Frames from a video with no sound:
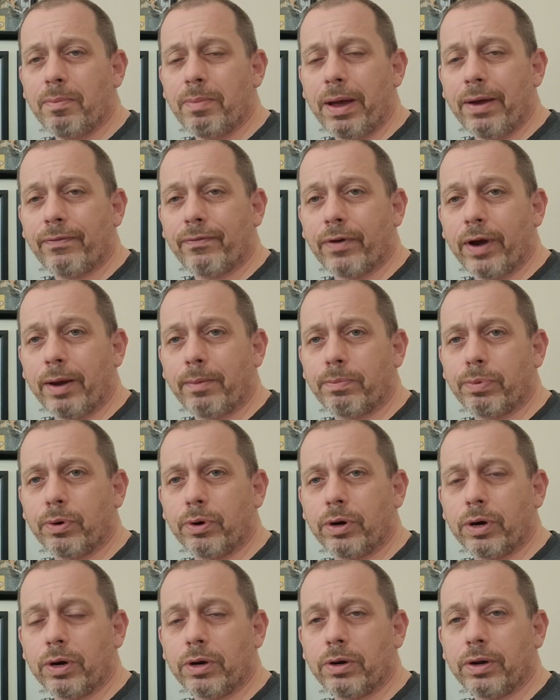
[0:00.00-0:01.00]
here by Frank
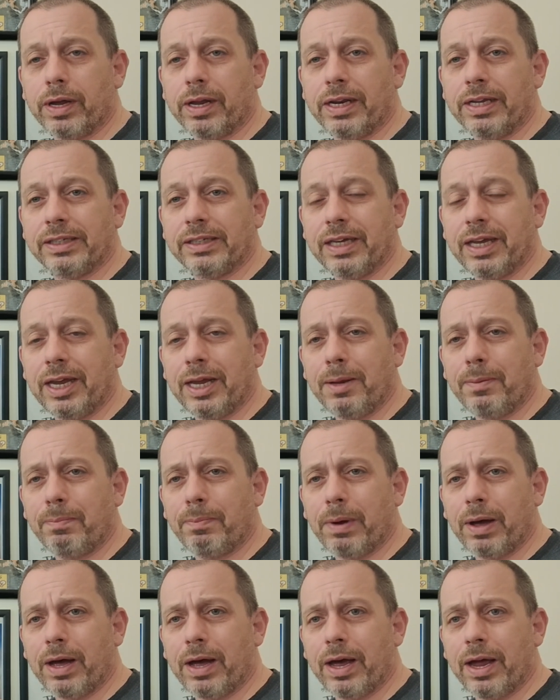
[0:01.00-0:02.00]
Bruner, and he's
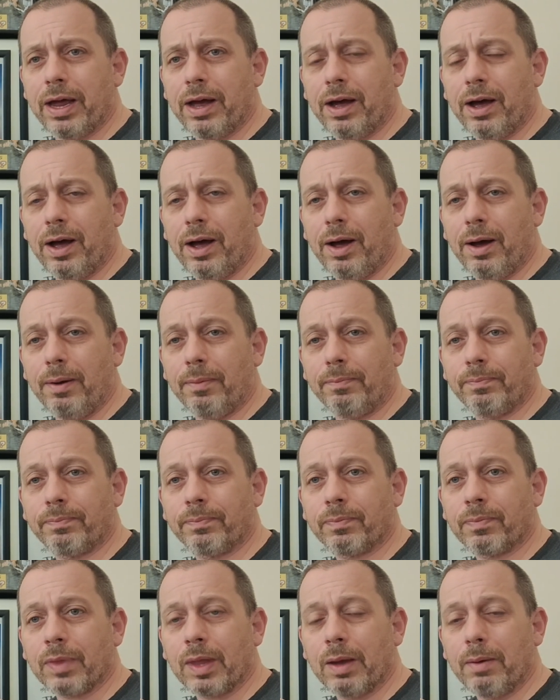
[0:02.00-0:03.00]
inked by
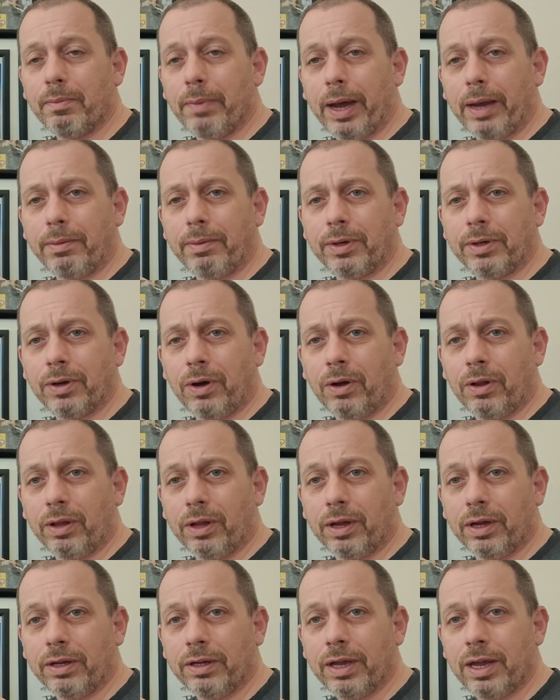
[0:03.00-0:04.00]
Mike
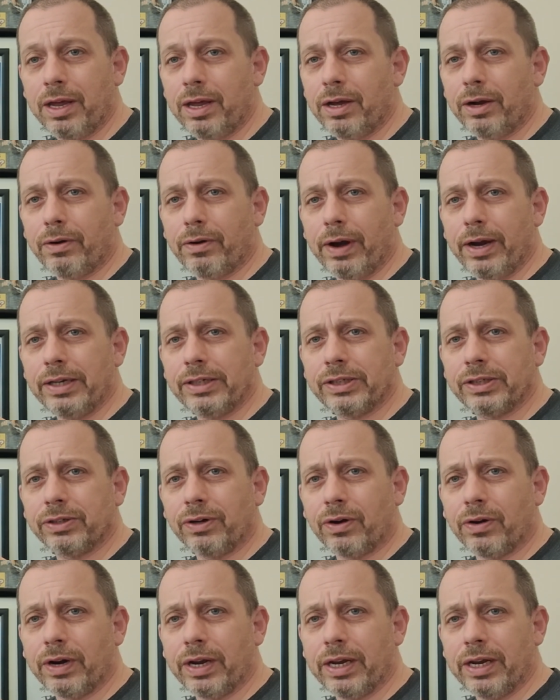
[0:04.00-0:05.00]
Mignola. Great
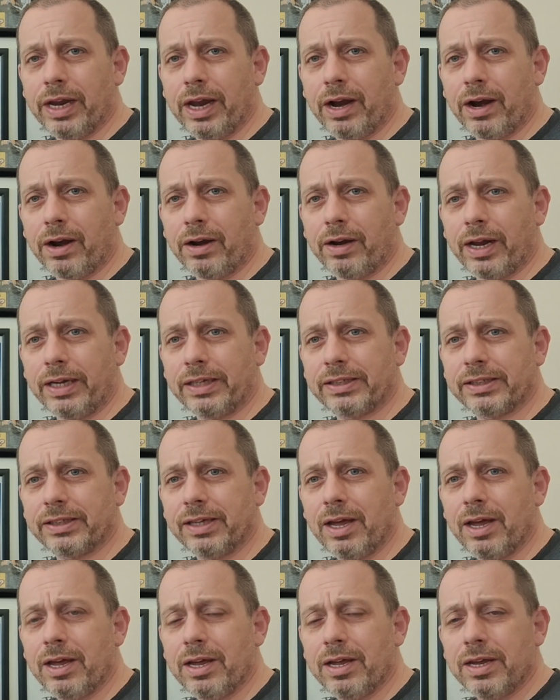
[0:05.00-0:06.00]
story in here.
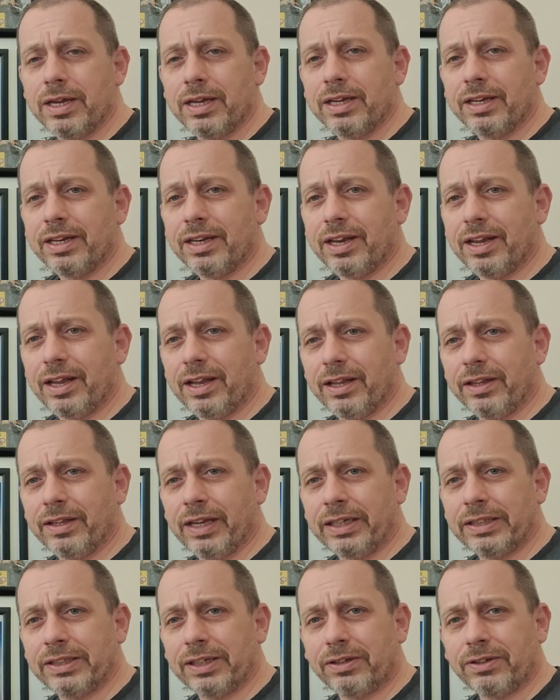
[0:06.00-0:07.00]
Nice
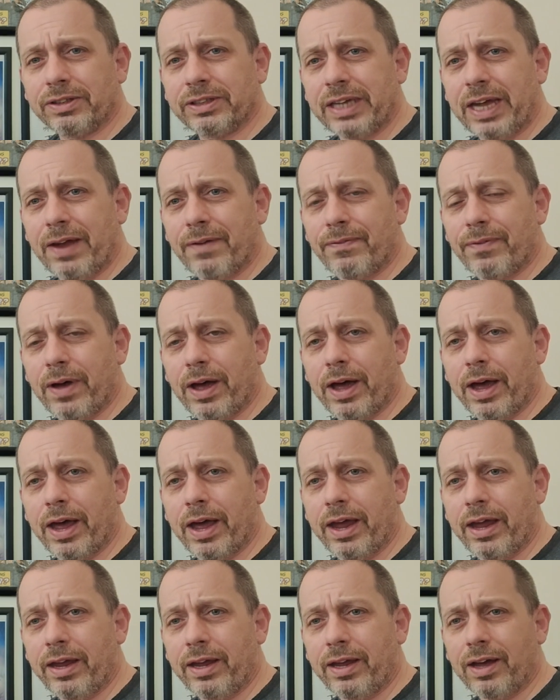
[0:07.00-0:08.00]
little
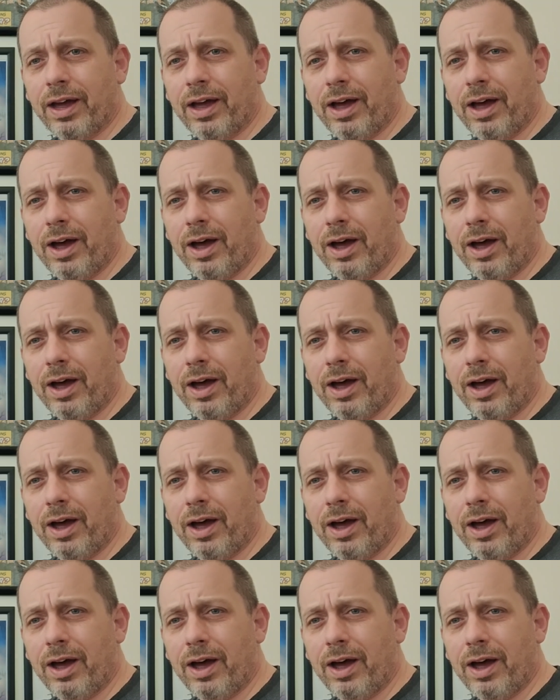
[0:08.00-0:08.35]
sci-fi